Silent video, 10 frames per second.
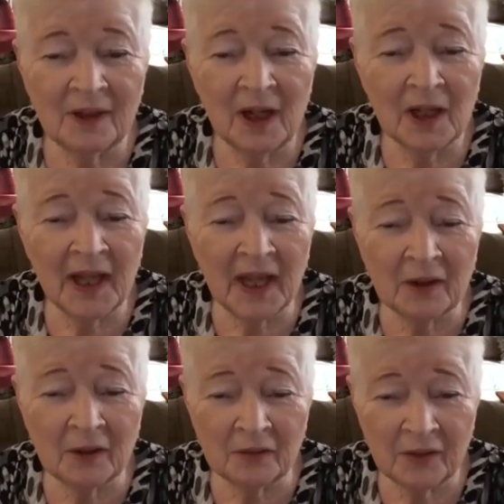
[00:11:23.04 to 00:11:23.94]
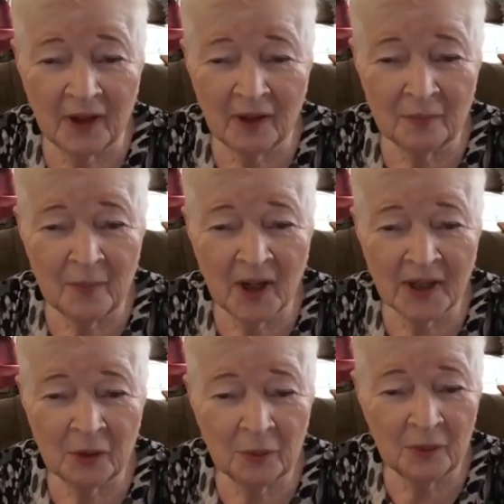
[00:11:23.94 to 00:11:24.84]
colleague of
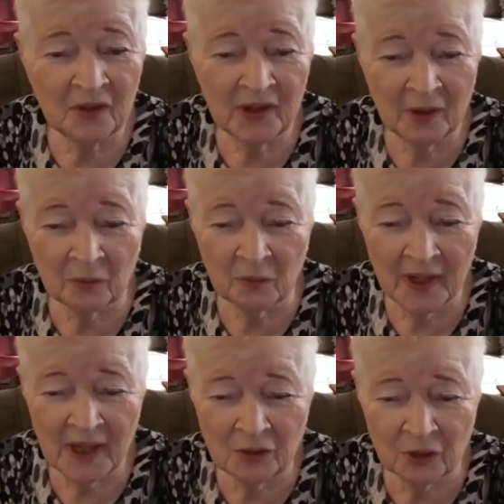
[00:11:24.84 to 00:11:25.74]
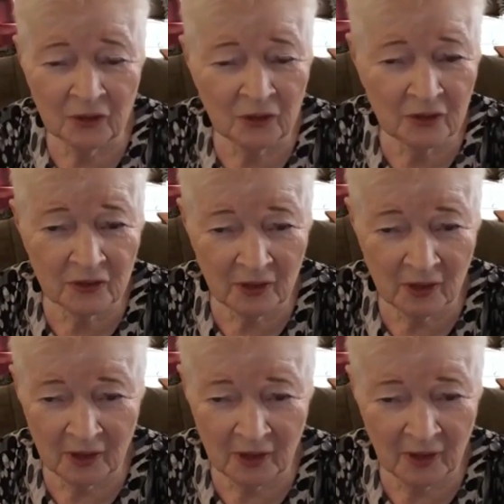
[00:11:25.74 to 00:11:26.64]
mine who is an outrageous
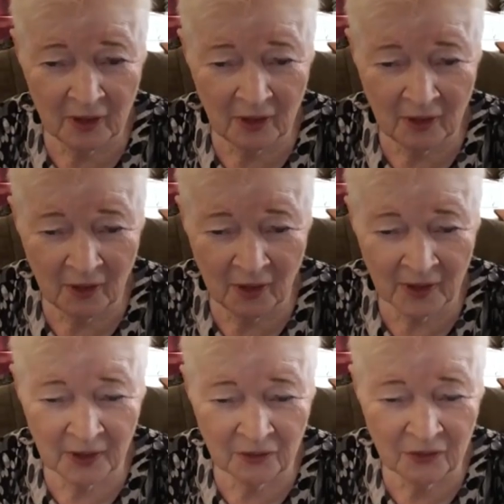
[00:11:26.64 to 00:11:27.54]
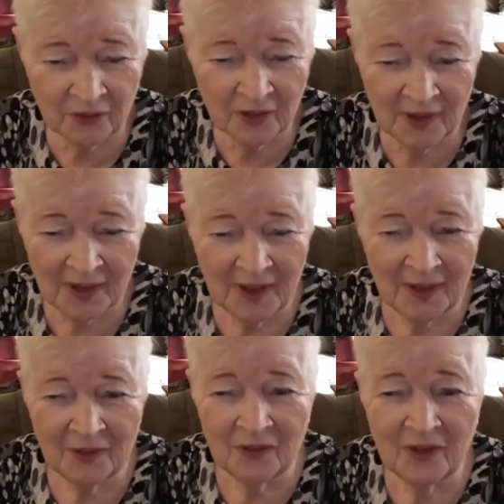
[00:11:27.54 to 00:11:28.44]
artist
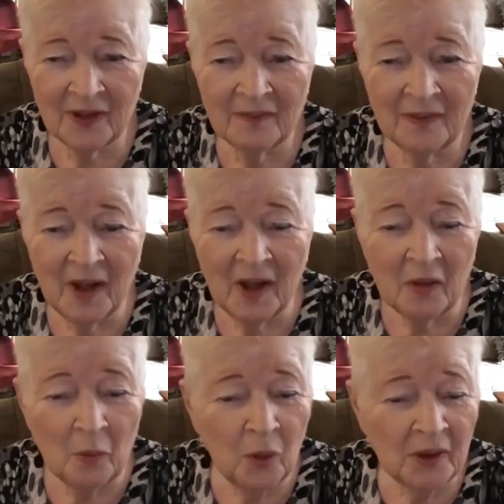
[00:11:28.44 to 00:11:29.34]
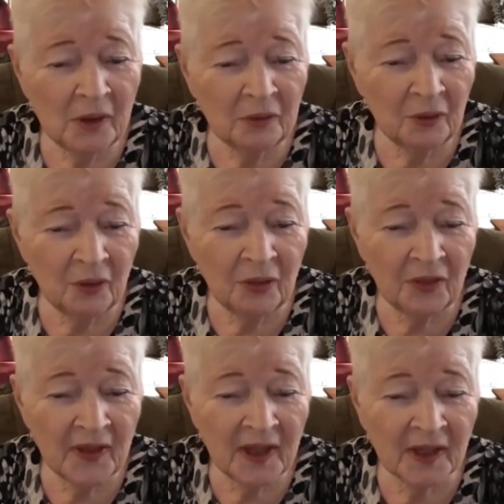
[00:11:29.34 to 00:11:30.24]
said, the wonderful
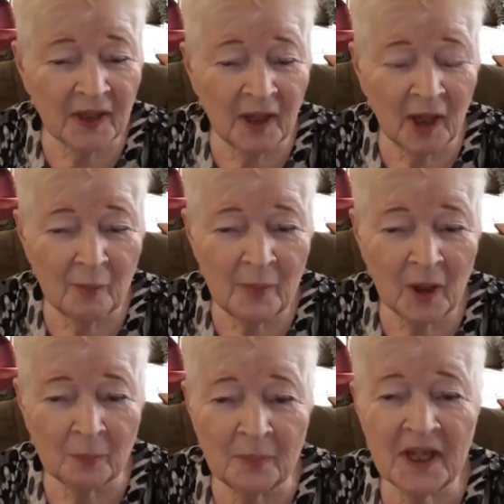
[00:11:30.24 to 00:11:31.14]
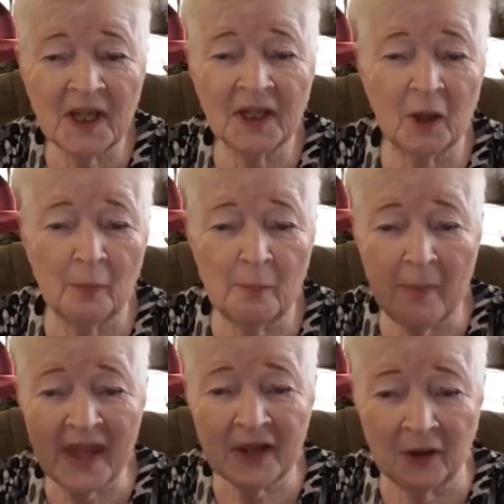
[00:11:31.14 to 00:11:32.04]
thing about being a
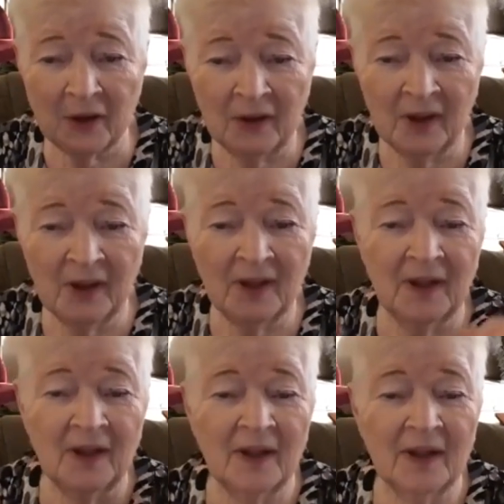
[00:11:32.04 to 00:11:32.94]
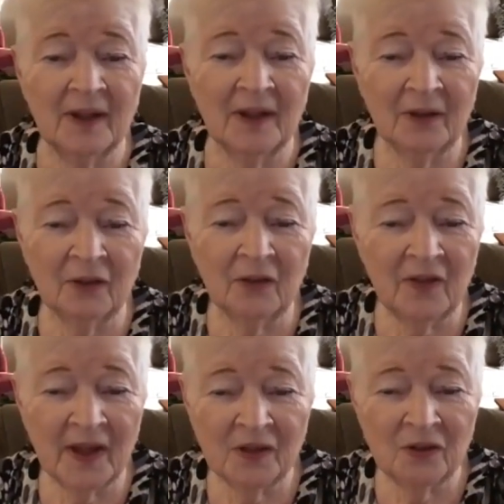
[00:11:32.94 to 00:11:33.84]
maker is
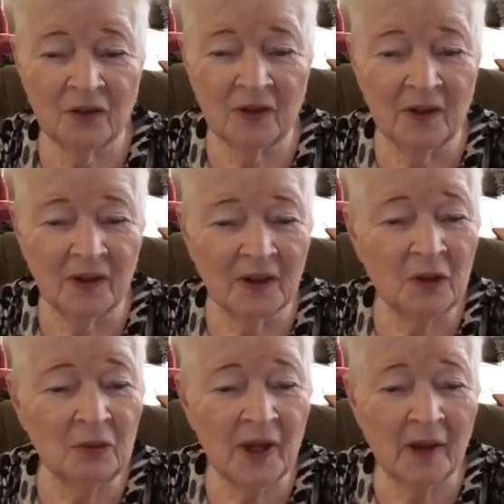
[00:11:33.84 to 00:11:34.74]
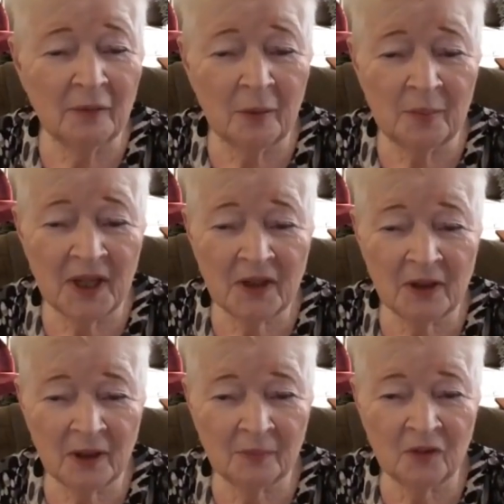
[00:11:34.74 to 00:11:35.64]
that you never
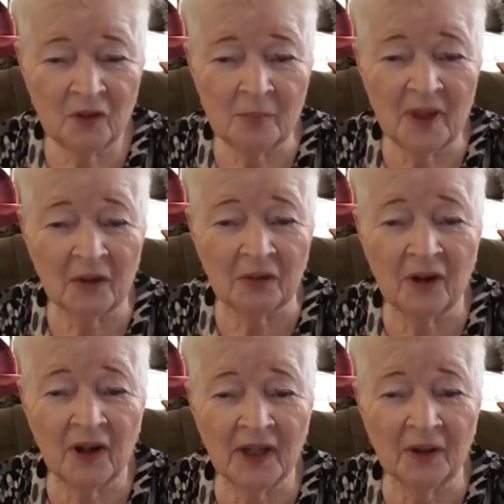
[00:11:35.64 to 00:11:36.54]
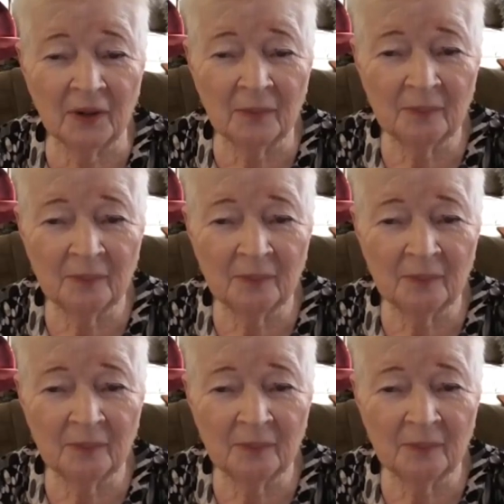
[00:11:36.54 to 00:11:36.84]
become timidified.